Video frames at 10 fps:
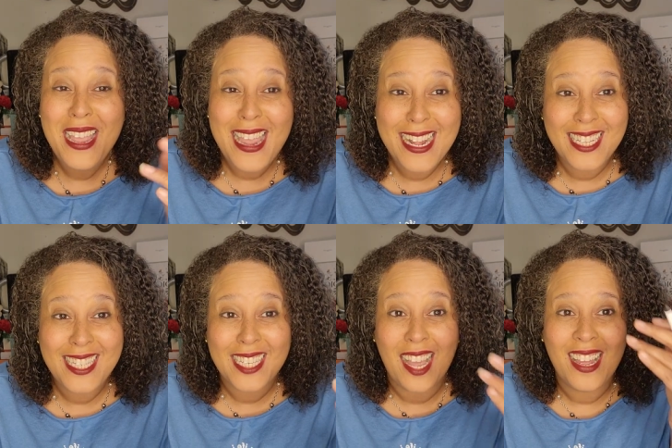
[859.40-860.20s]
it
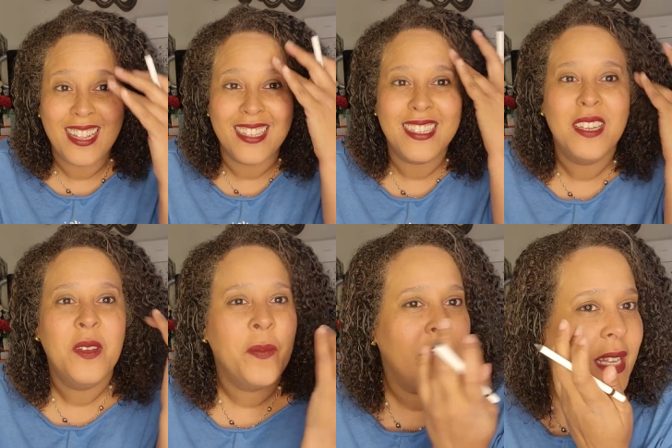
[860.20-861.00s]
does.
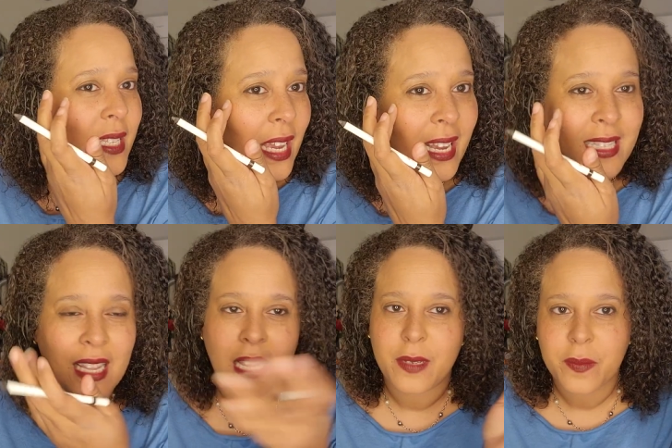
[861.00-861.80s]
This eye is
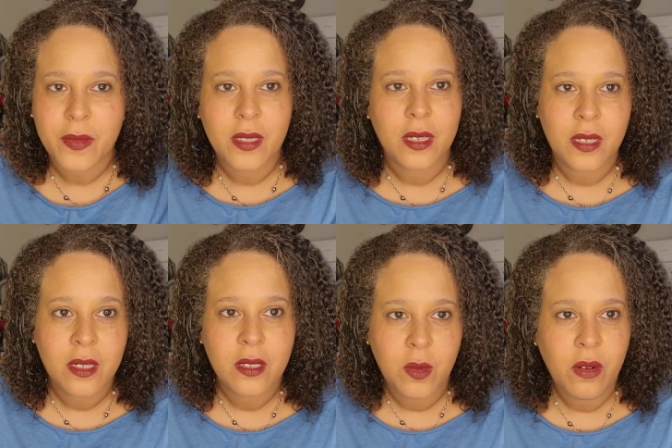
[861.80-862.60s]
like,
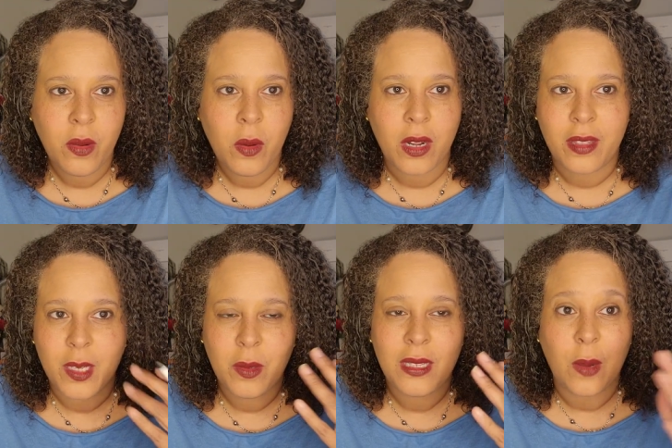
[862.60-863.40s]
do whatever you want.
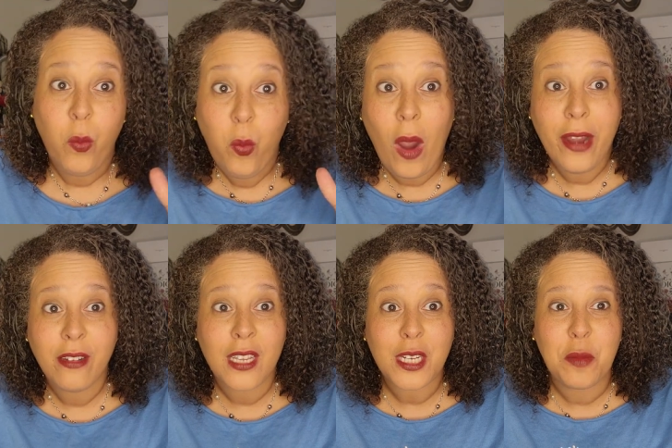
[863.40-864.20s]
This one's like, why are
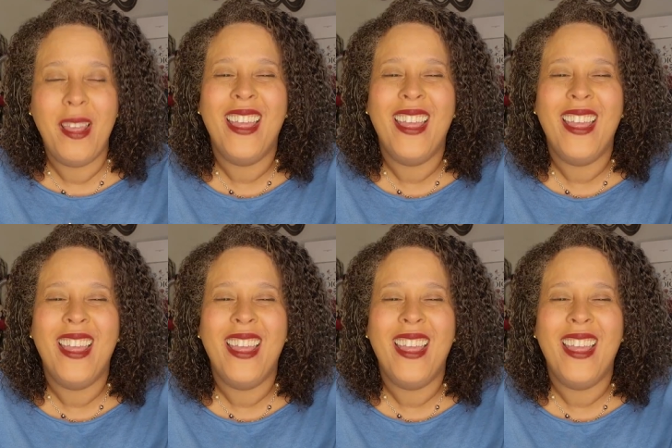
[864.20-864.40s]
you touching me?